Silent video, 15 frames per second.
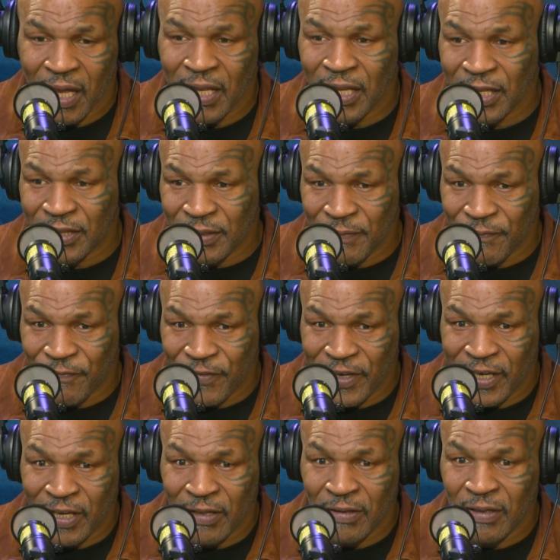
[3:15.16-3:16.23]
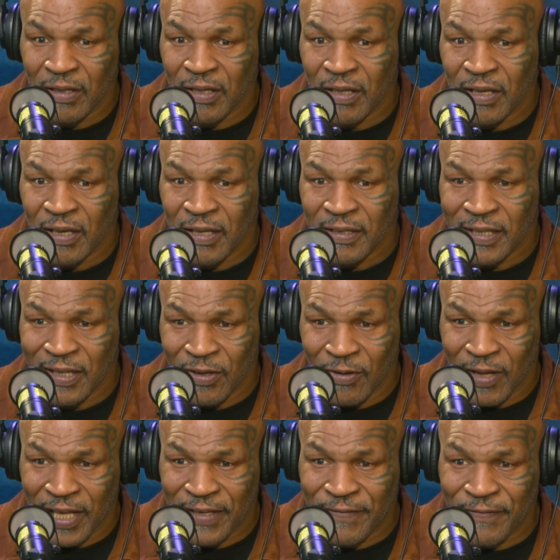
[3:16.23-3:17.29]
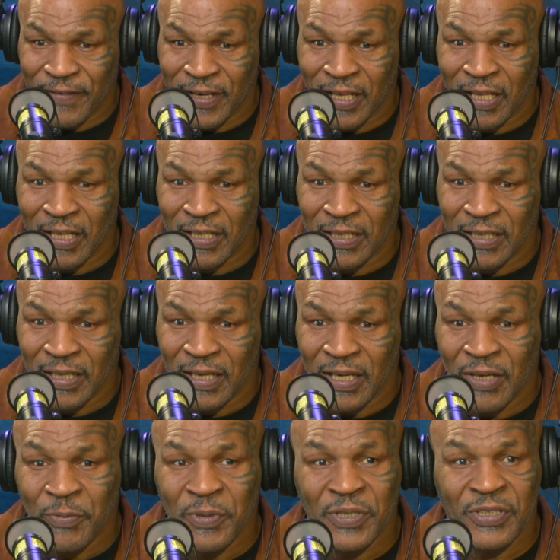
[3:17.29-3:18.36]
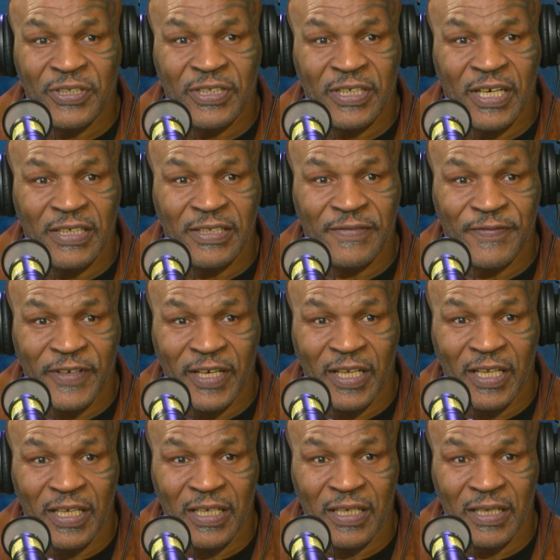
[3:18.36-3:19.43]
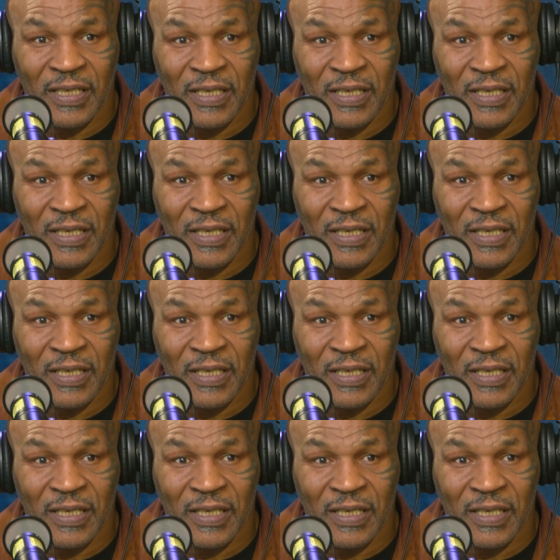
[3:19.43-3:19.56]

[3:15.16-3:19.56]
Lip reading: I let them fail. They don't like failing, and we discuss failing.